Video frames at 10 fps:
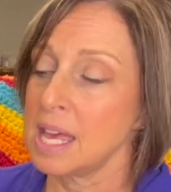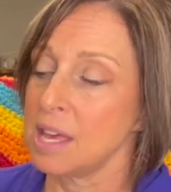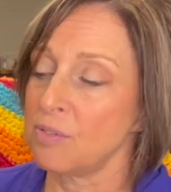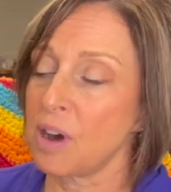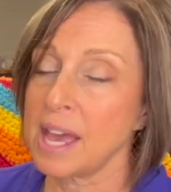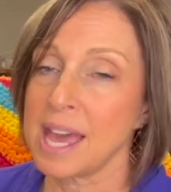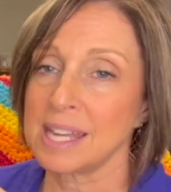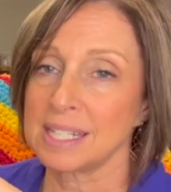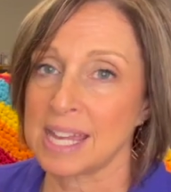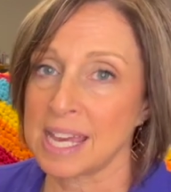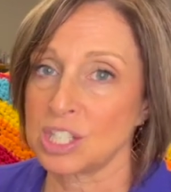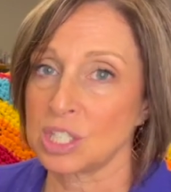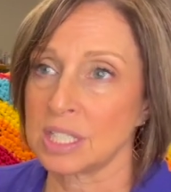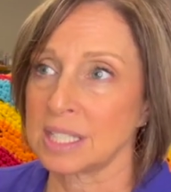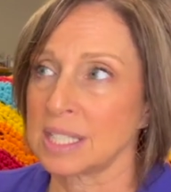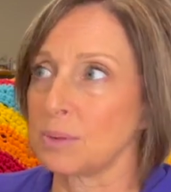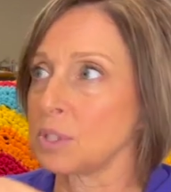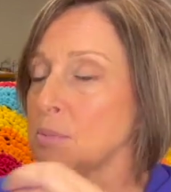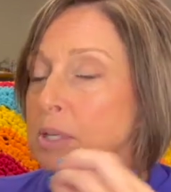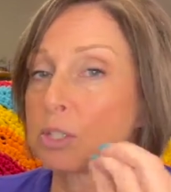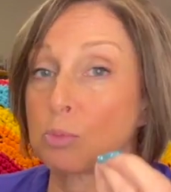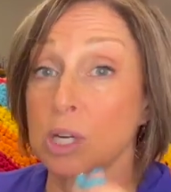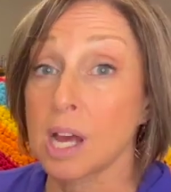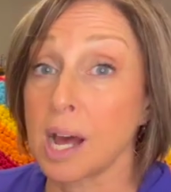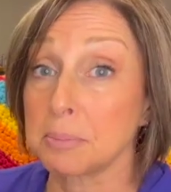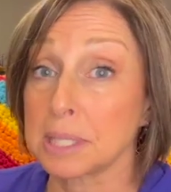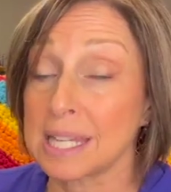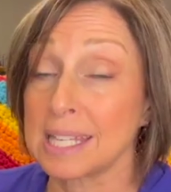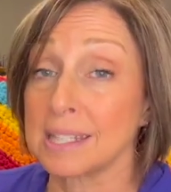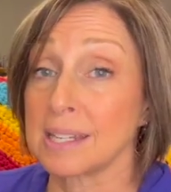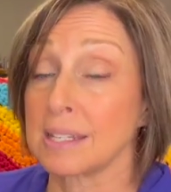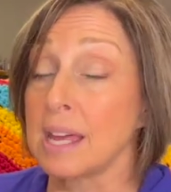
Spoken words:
If I had an edging that was much more complicated